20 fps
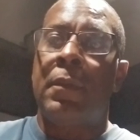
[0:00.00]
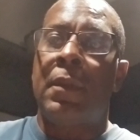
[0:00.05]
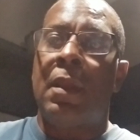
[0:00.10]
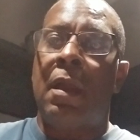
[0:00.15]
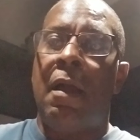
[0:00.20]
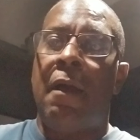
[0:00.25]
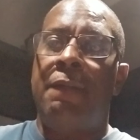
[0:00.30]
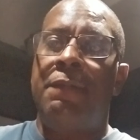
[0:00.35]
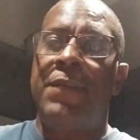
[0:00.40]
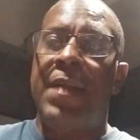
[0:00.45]

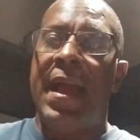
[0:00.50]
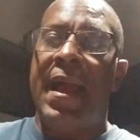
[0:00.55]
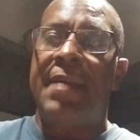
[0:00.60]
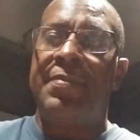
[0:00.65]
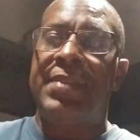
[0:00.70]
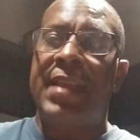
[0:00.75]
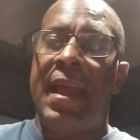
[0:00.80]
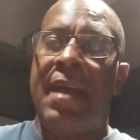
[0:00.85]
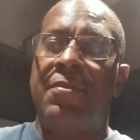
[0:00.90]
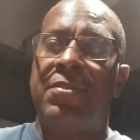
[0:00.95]

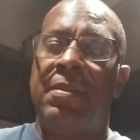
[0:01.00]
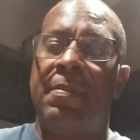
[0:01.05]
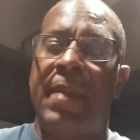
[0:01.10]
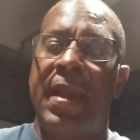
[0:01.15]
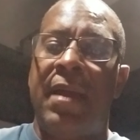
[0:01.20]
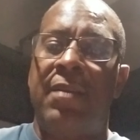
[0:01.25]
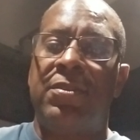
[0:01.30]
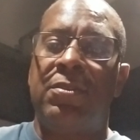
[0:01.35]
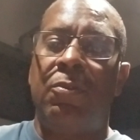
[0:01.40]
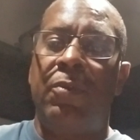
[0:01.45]
5,000
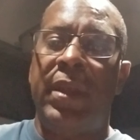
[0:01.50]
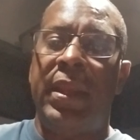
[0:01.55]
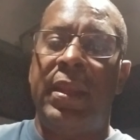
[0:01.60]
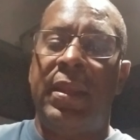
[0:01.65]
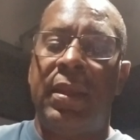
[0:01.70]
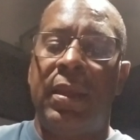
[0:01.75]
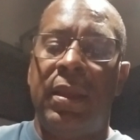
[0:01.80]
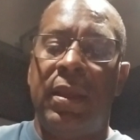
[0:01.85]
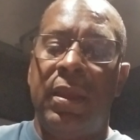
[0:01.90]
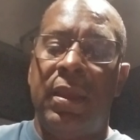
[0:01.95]
miles a
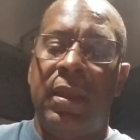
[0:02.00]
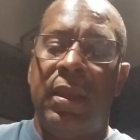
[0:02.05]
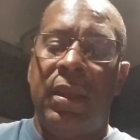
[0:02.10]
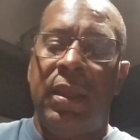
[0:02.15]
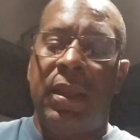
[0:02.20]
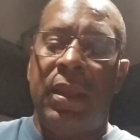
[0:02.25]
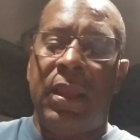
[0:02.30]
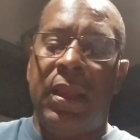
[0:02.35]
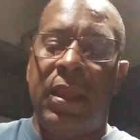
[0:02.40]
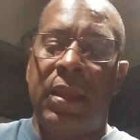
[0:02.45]
week,
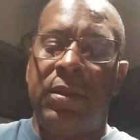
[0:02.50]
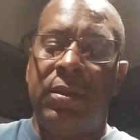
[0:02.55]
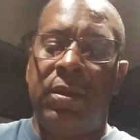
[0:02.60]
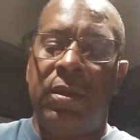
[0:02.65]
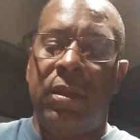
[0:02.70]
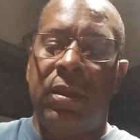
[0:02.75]
and